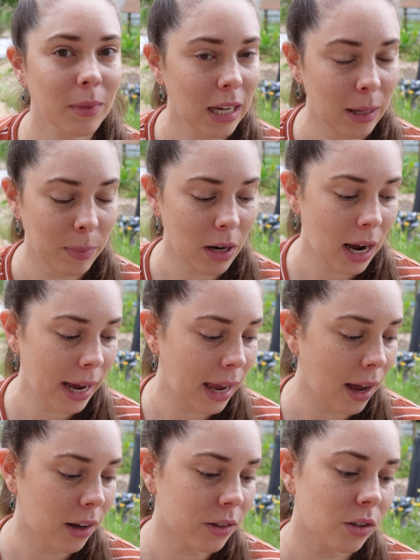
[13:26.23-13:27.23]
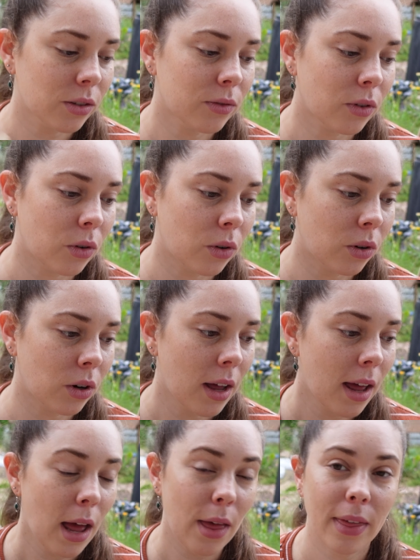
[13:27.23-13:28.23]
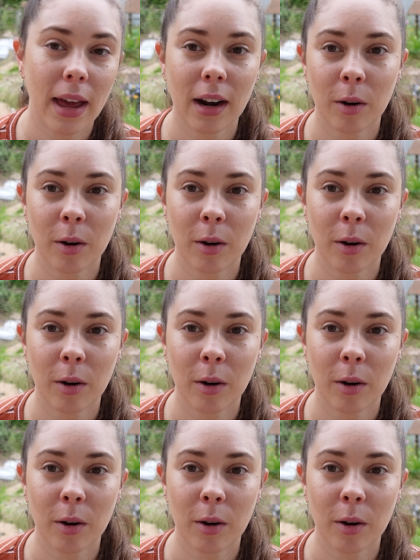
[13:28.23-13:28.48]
keep an eye out for that.